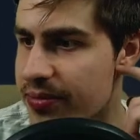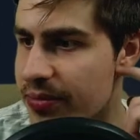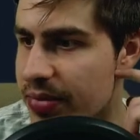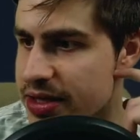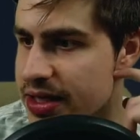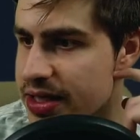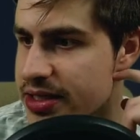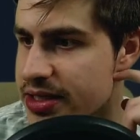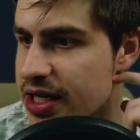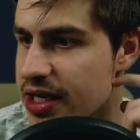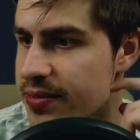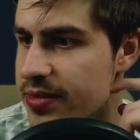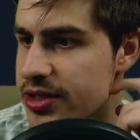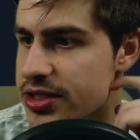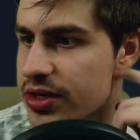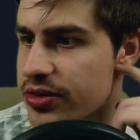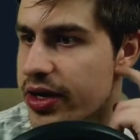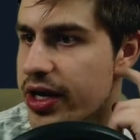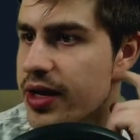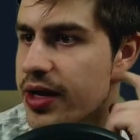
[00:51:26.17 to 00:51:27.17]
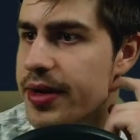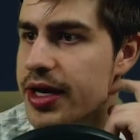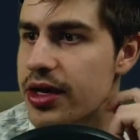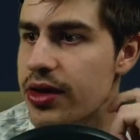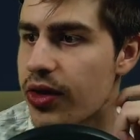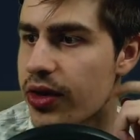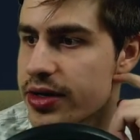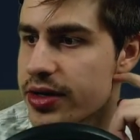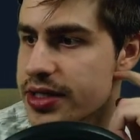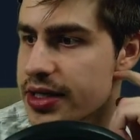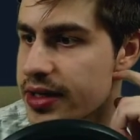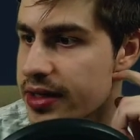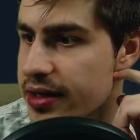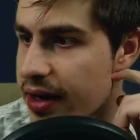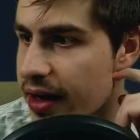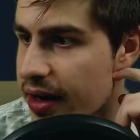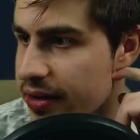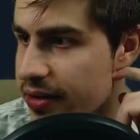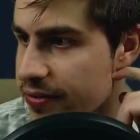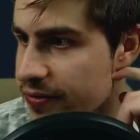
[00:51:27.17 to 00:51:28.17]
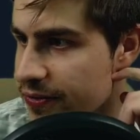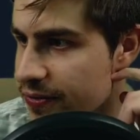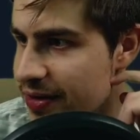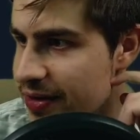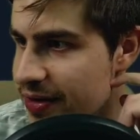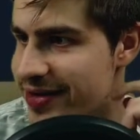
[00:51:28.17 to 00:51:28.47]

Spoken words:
But the team has already been locked in, kind of.